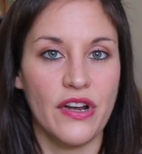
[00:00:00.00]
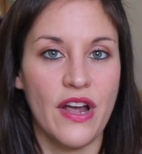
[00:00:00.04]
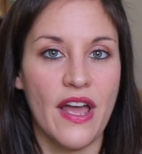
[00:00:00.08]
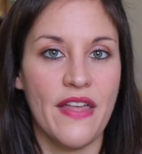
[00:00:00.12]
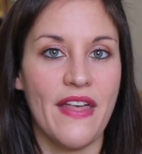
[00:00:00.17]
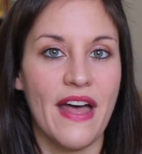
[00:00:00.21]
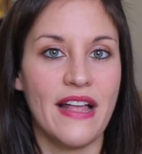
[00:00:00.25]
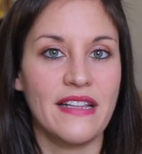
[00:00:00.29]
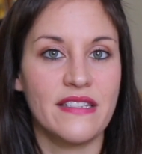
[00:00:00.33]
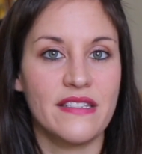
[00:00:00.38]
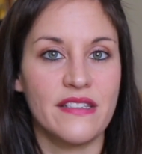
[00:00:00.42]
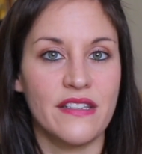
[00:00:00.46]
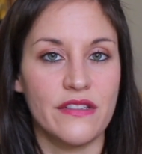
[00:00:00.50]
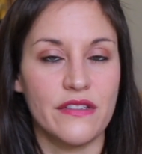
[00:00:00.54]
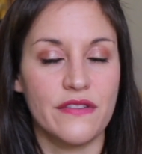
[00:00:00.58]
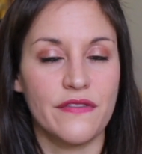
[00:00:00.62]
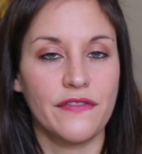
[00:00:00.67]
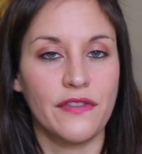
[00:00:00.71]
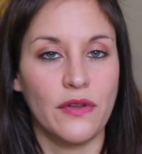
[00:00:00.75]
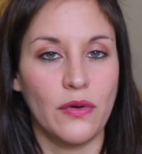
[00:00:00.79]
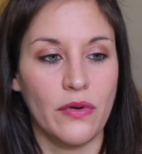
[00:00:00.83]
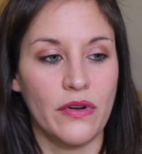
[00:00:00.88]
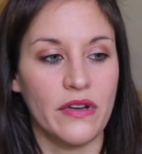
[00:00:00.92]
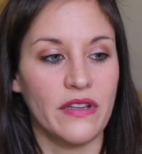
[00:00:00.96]
and that's this
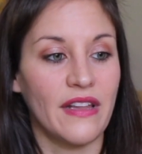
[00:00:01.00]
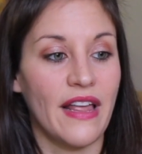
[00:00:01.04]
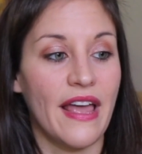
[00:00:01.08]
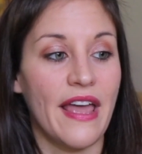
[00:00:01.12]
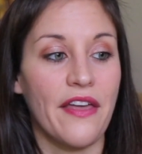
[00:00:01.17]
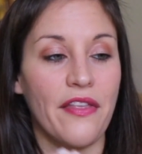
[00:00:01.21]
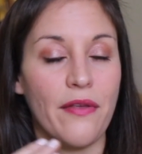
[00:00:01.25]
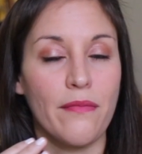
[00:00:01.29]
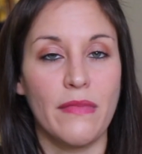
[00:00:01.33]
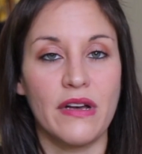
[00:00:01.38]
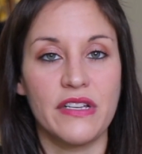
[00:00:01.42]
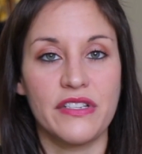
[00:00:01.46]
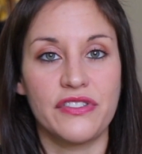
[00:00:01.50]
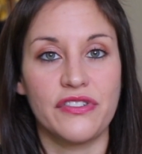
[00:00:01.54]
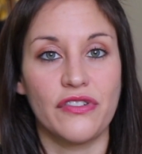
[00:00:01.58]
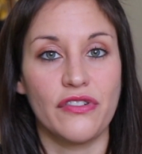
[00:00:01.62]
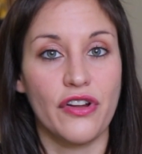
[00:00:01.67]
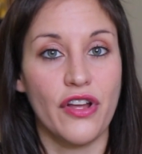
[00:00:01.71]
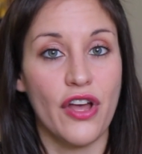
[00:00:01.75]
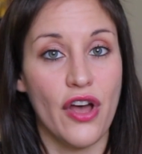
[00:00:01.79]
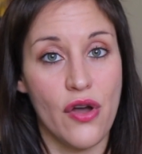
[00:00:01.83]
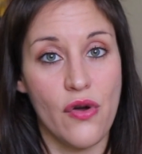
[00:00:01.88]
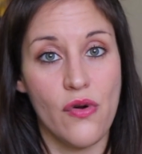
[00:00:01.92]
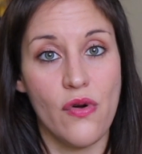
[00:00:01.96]
floor-length
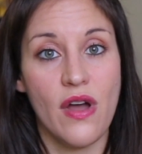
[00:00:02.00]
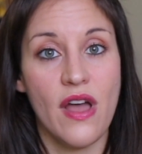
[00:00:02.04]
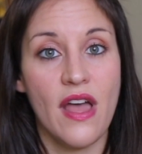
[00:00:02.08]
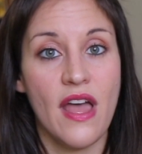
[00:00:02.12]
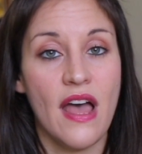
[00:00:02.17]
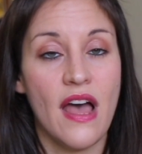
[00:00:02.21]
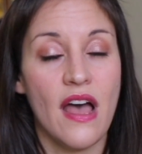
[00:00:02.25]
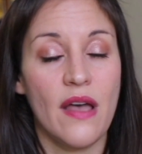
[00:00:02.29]
mustard coat.